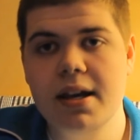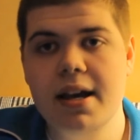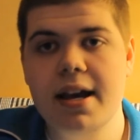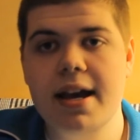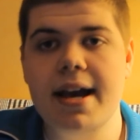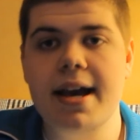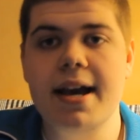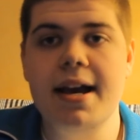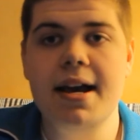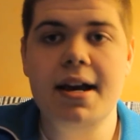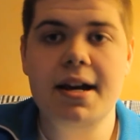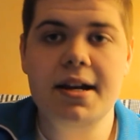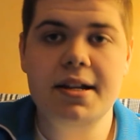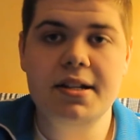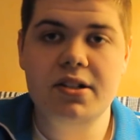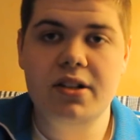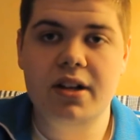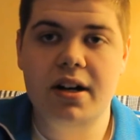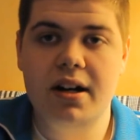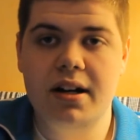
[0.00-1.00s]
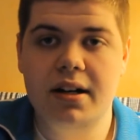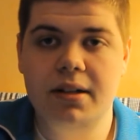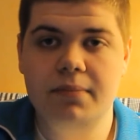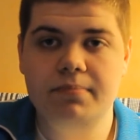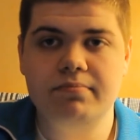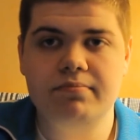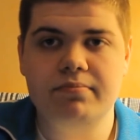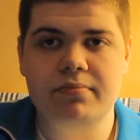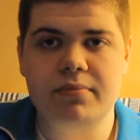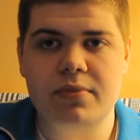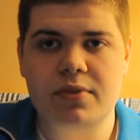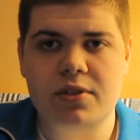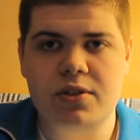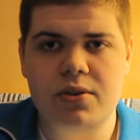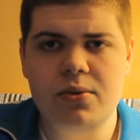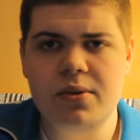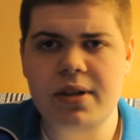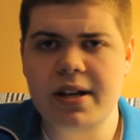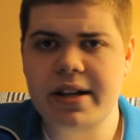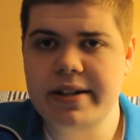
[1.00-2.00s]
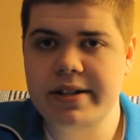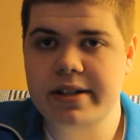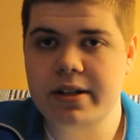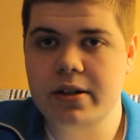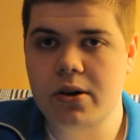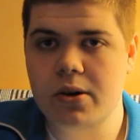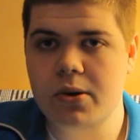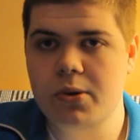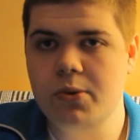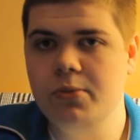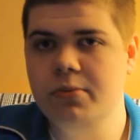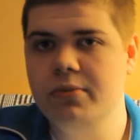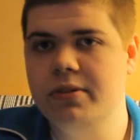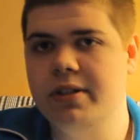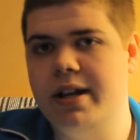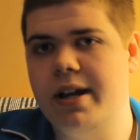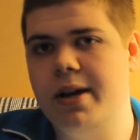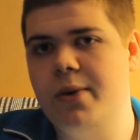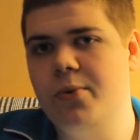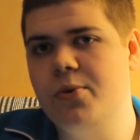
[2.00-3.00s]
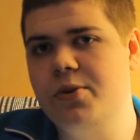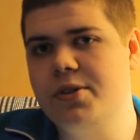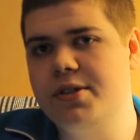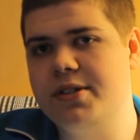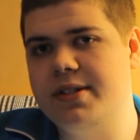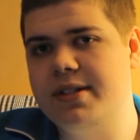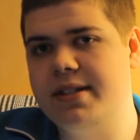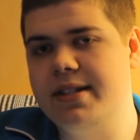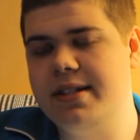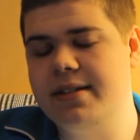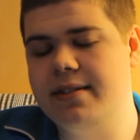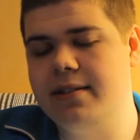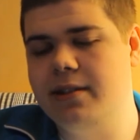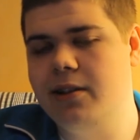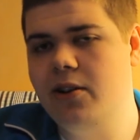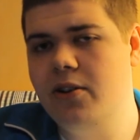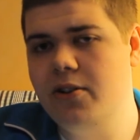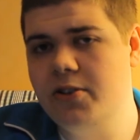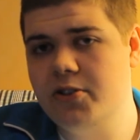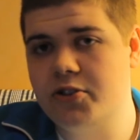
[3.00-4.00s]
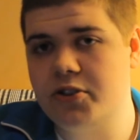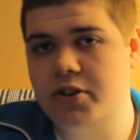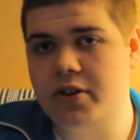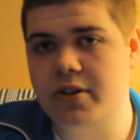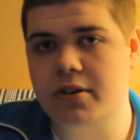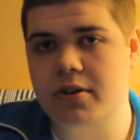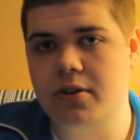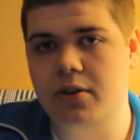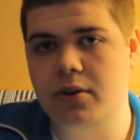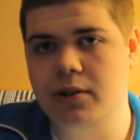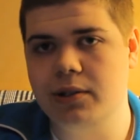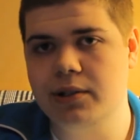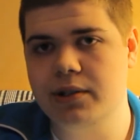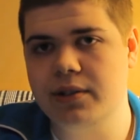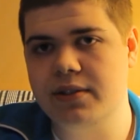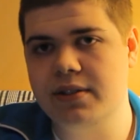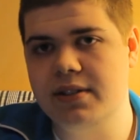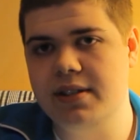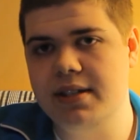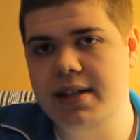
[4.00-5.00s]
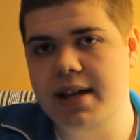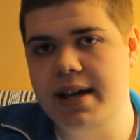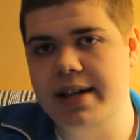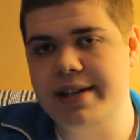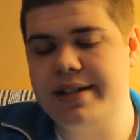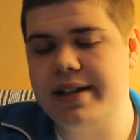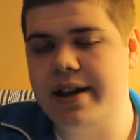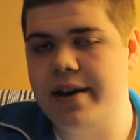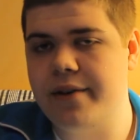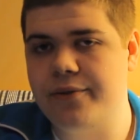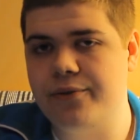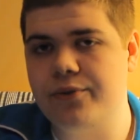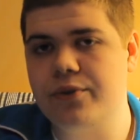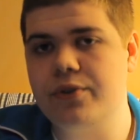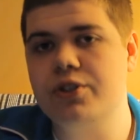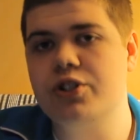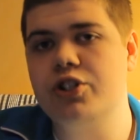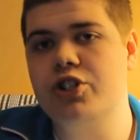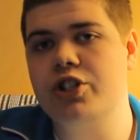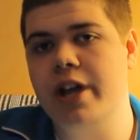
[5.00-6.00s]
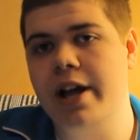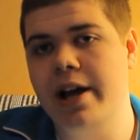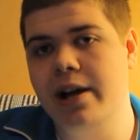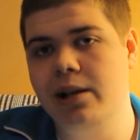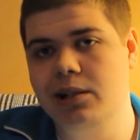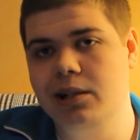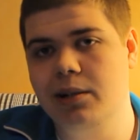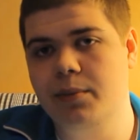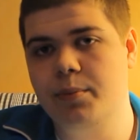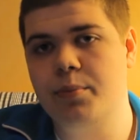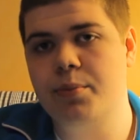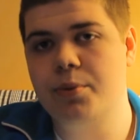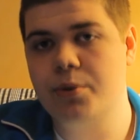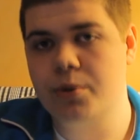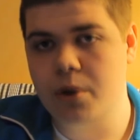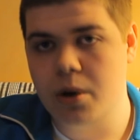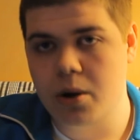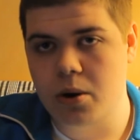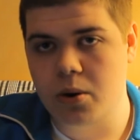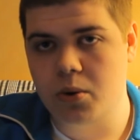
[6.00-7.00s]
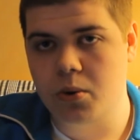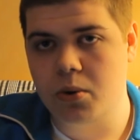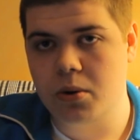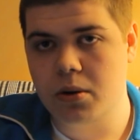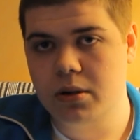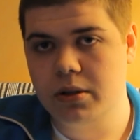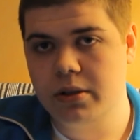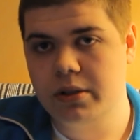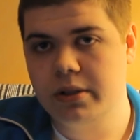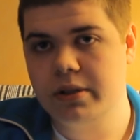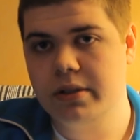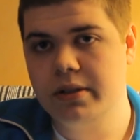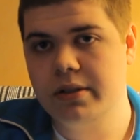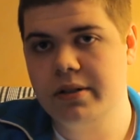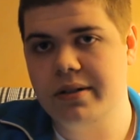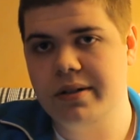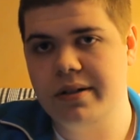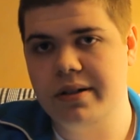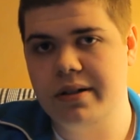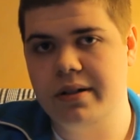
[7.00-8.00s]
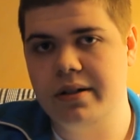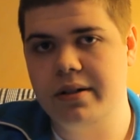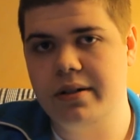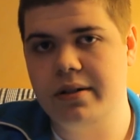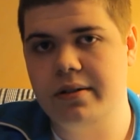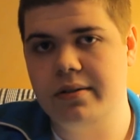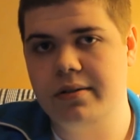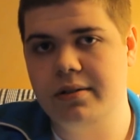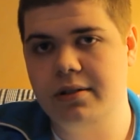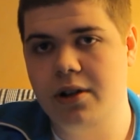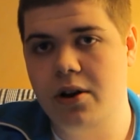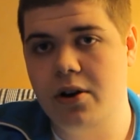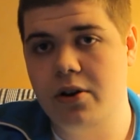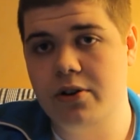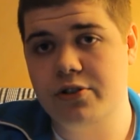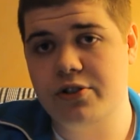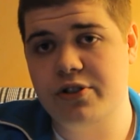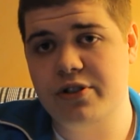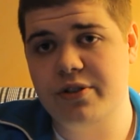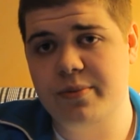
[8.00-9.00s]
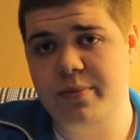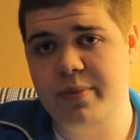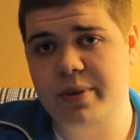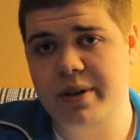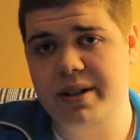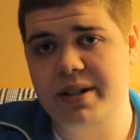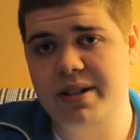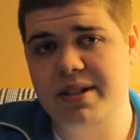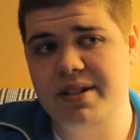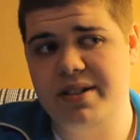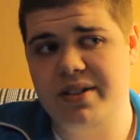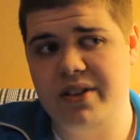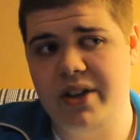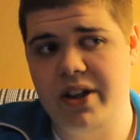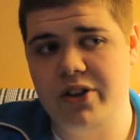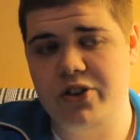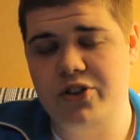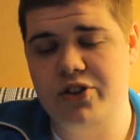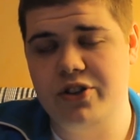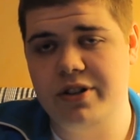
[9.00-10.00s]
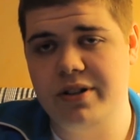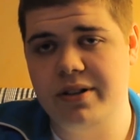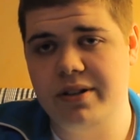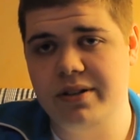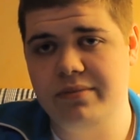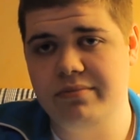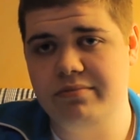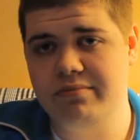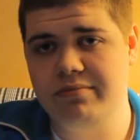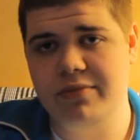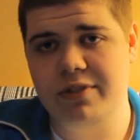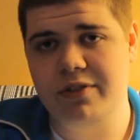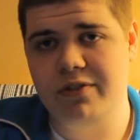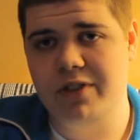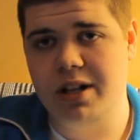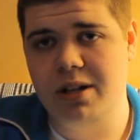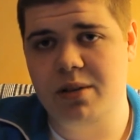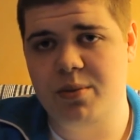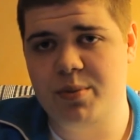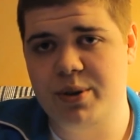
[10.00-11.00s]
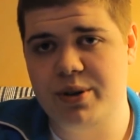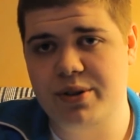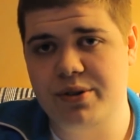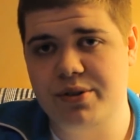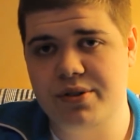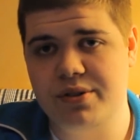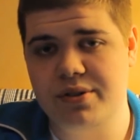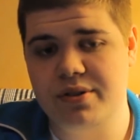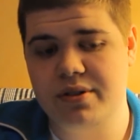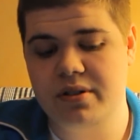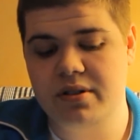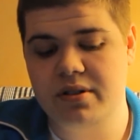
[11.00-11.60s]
And uh, two days ago there was this launcher called TSF Shell Pro uh, launched by these Asian developers.